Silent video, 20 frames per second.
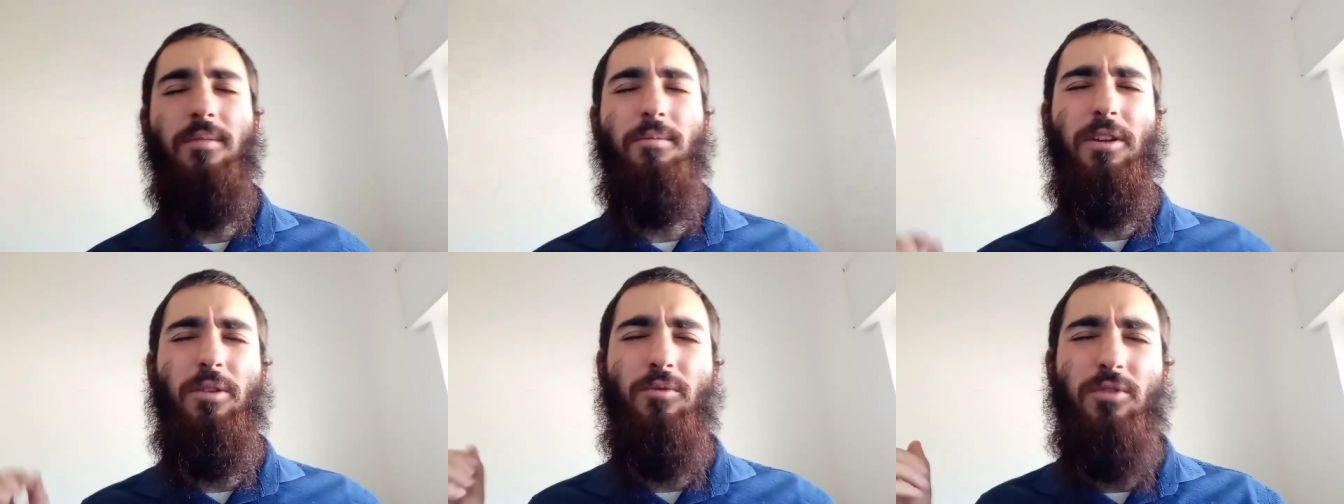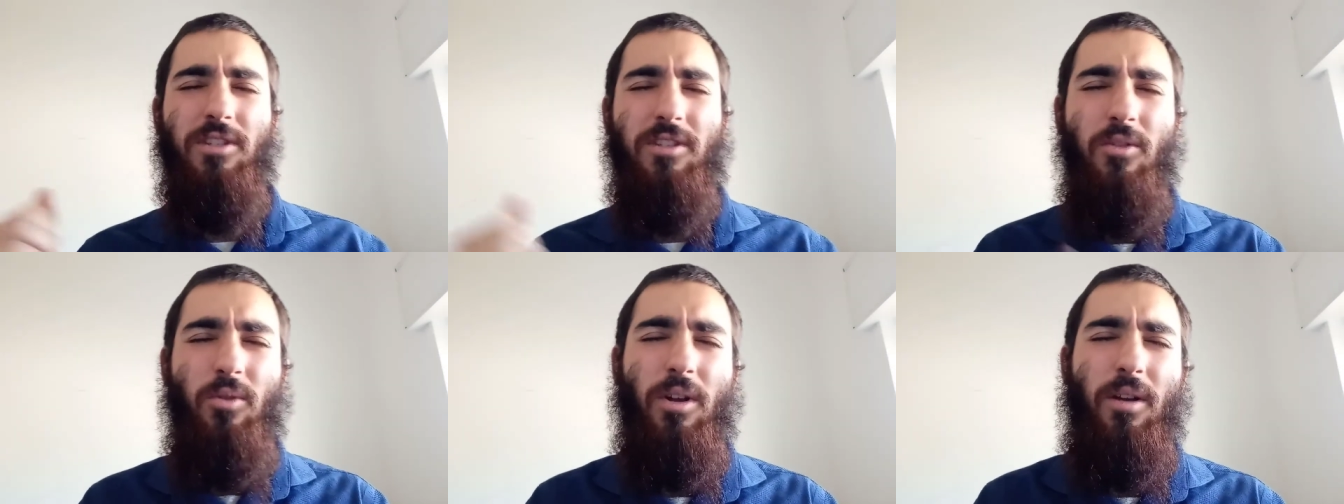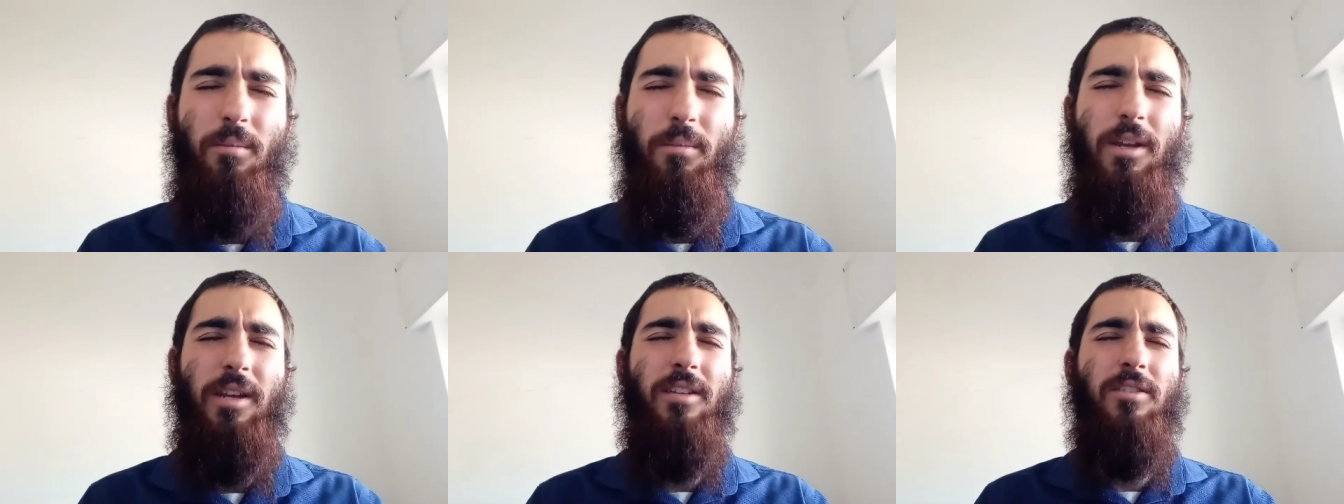something, we're still
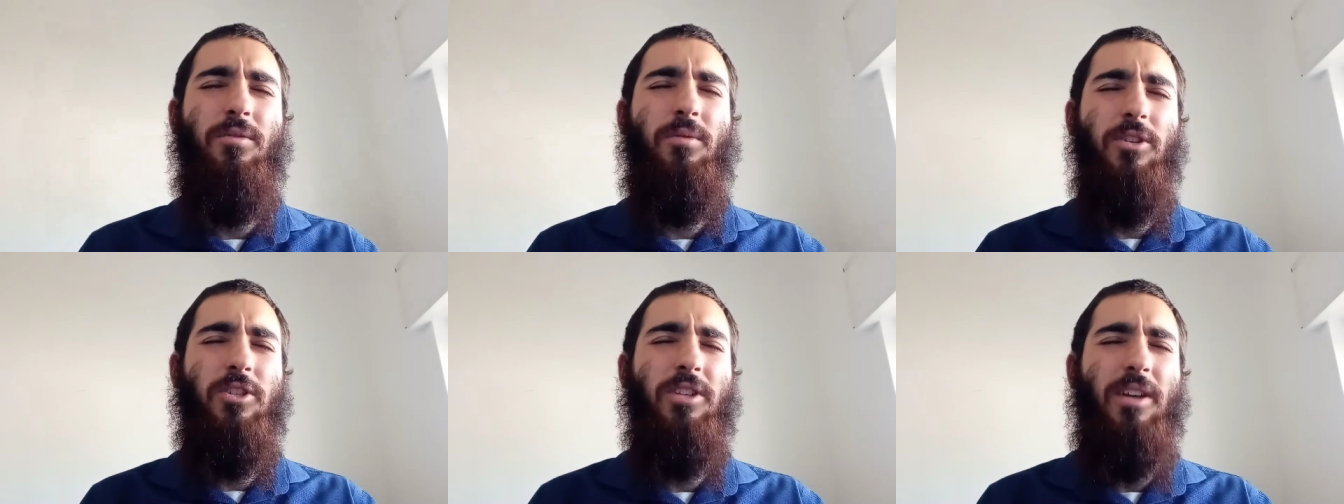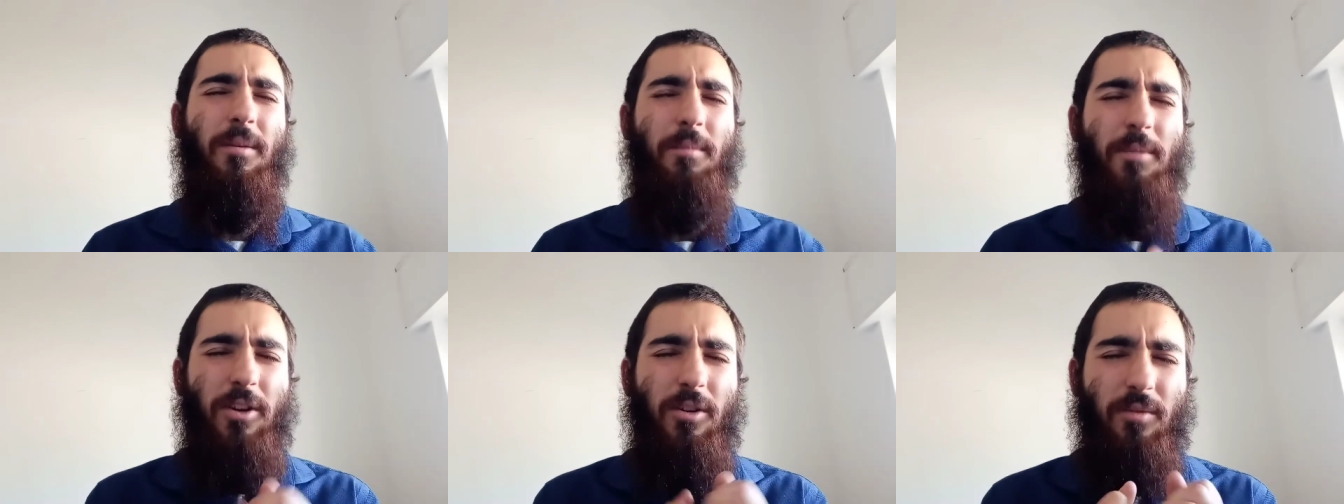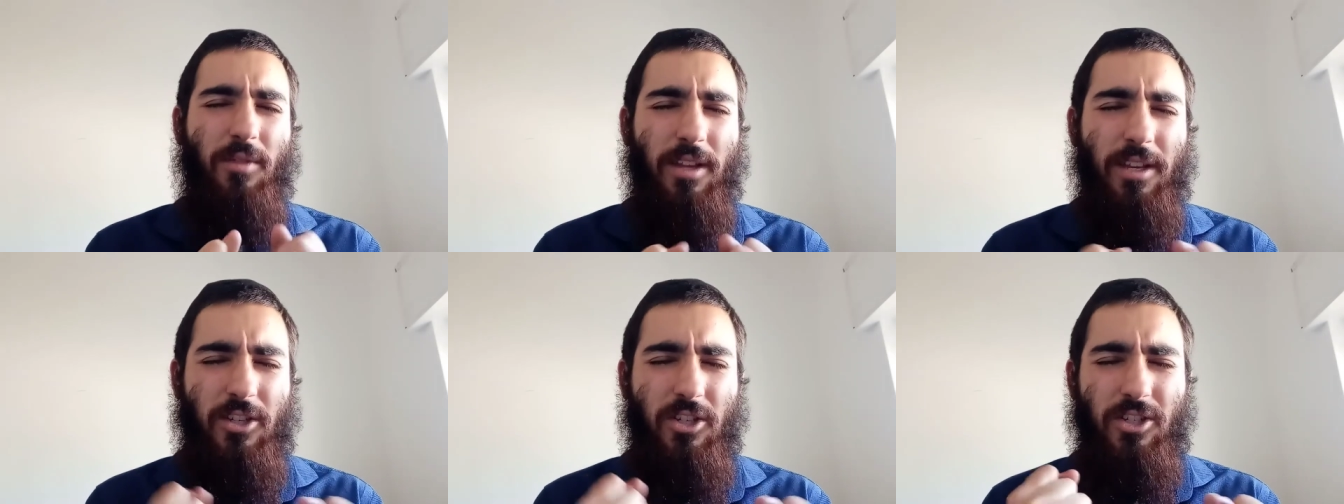committed to Hashem and our
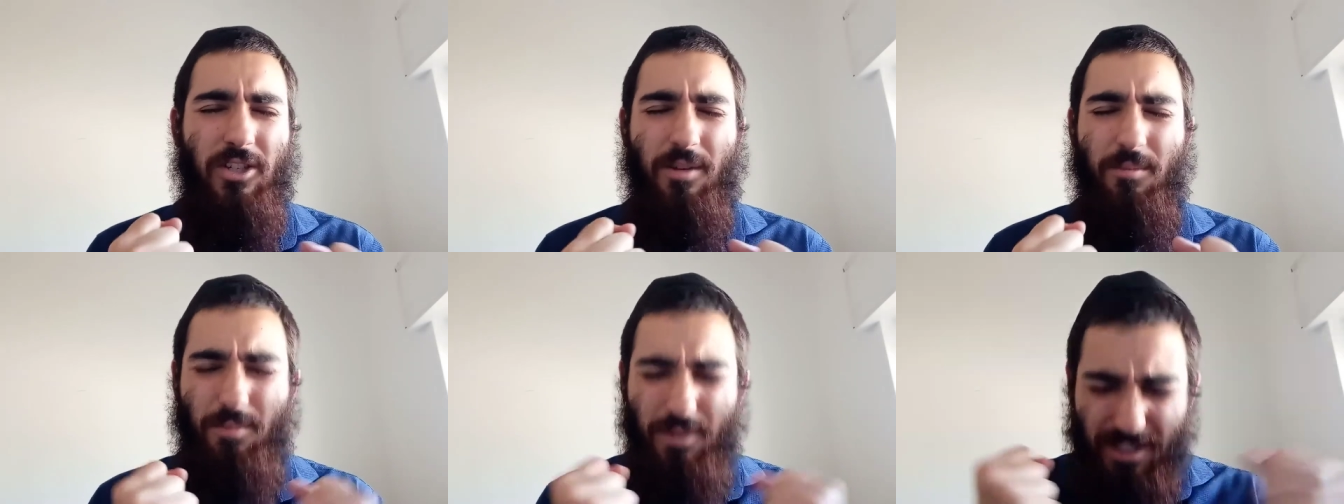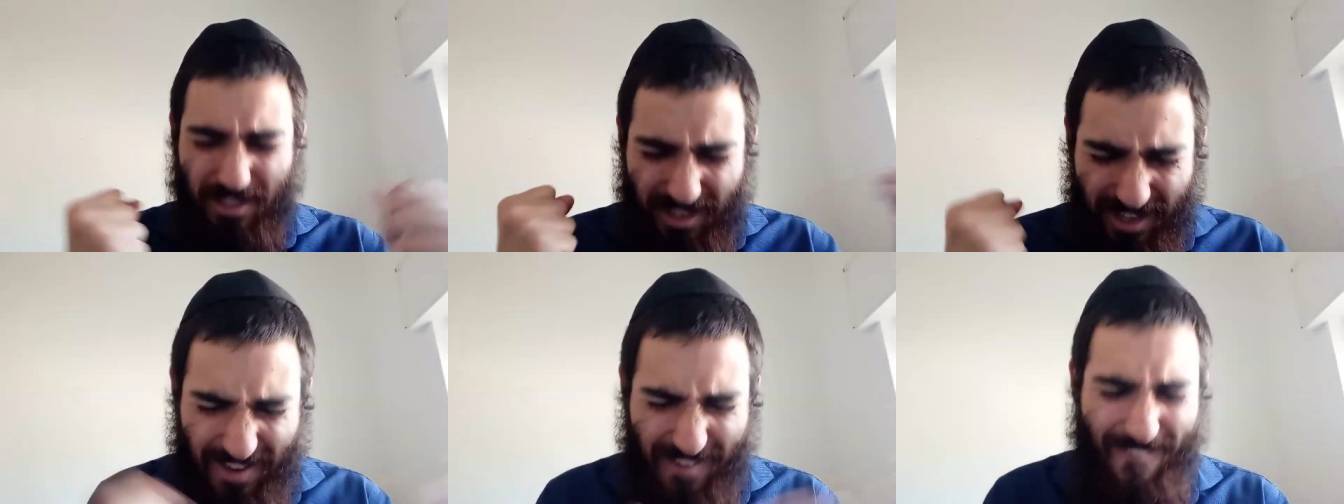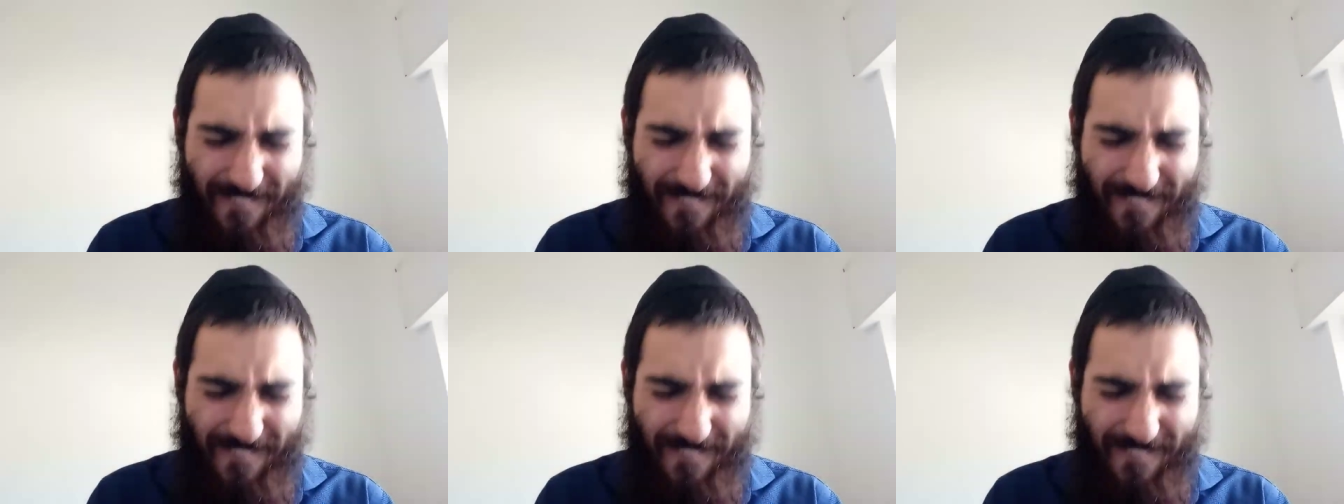relationship is